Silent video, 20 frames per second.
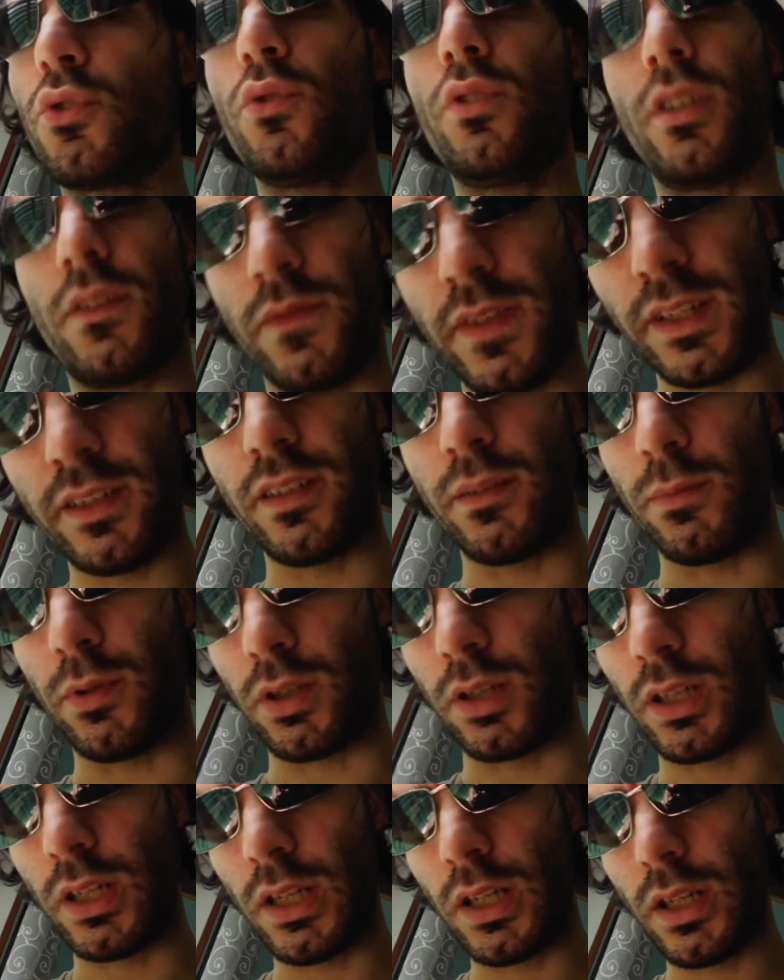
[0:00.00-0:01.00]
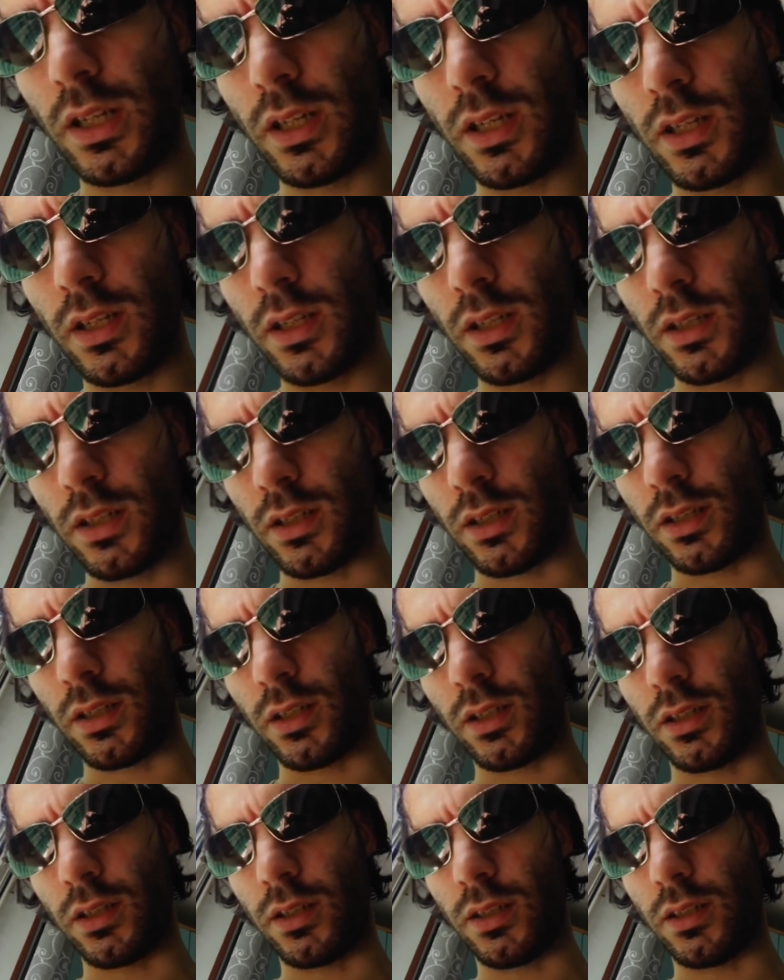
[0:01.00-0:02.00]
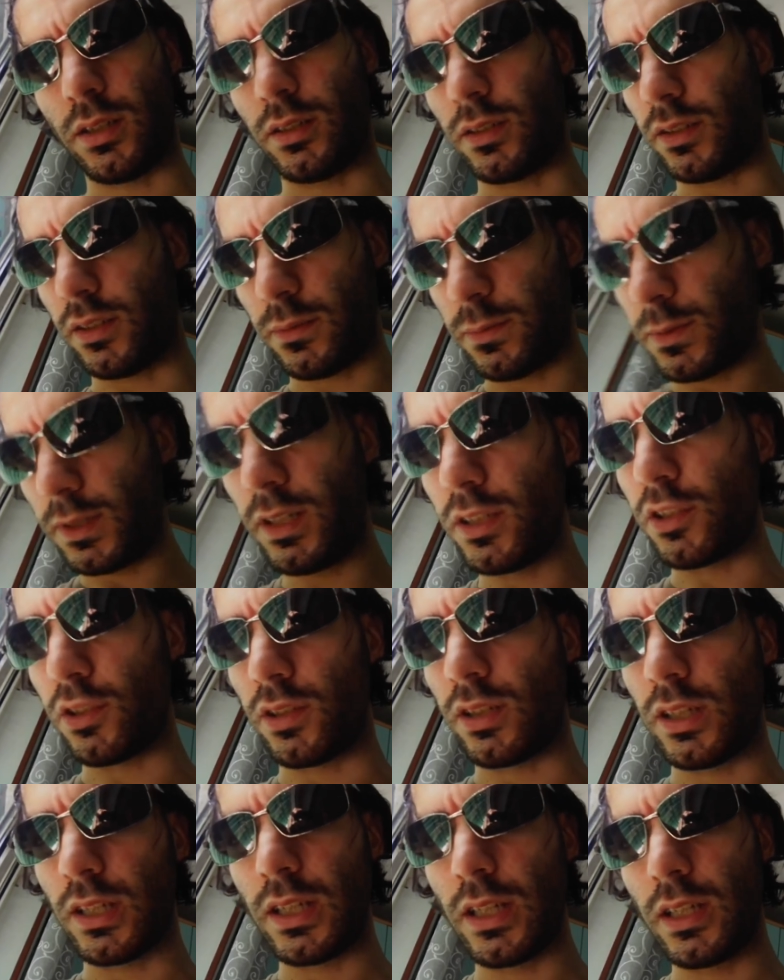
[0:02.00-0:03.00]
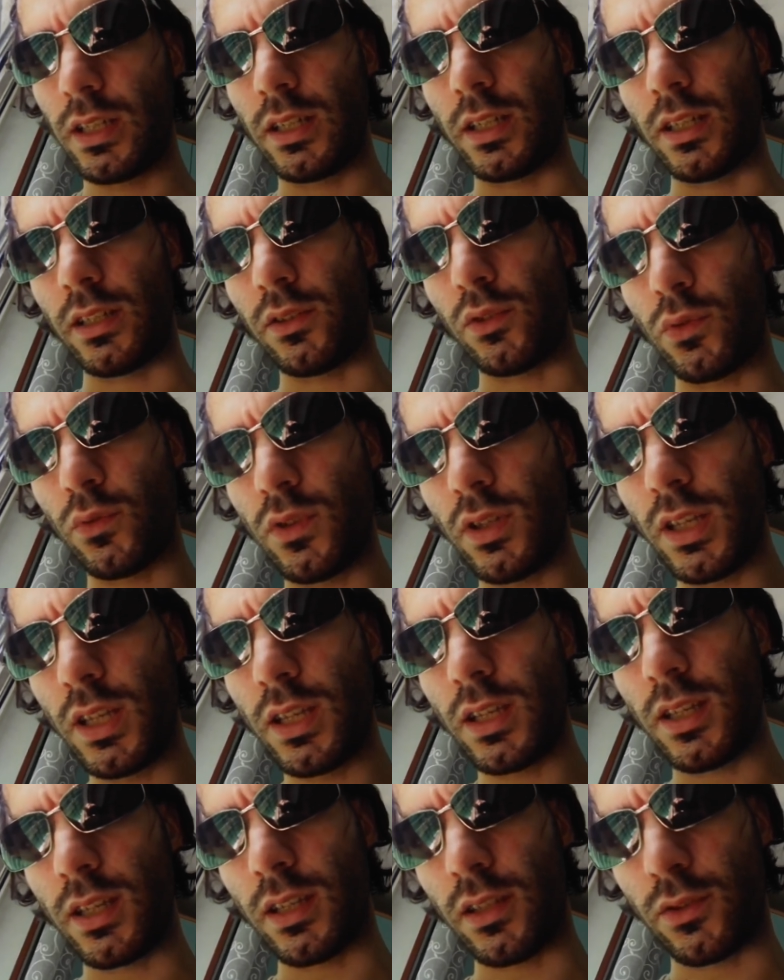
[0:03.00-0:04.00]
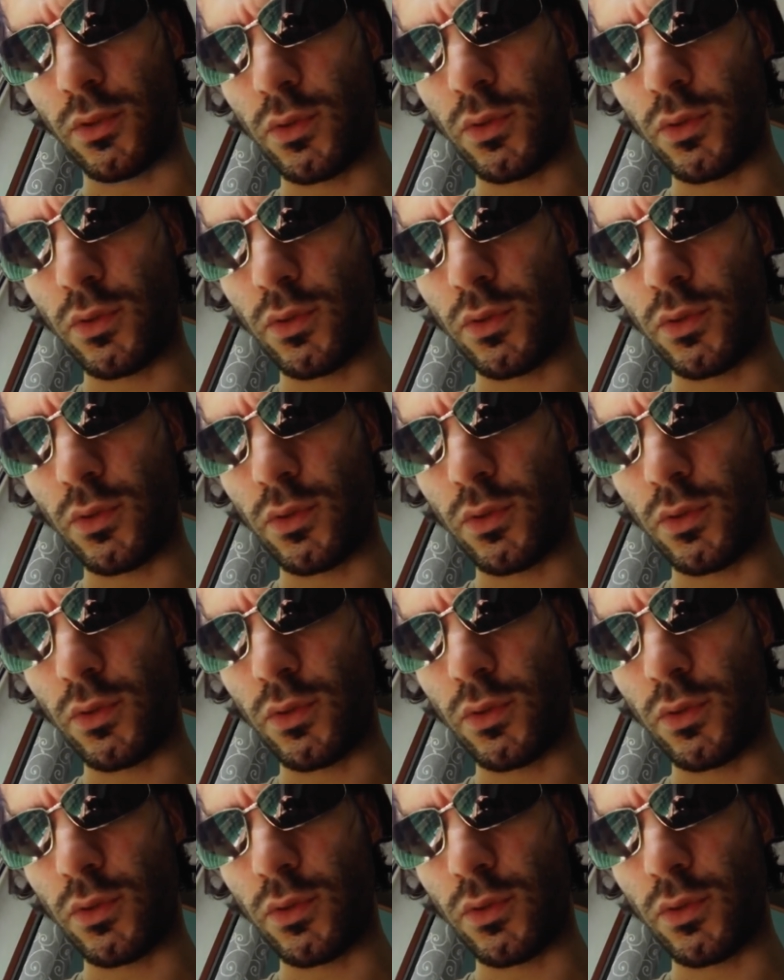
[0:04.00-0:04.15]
shooter visible in this period and today,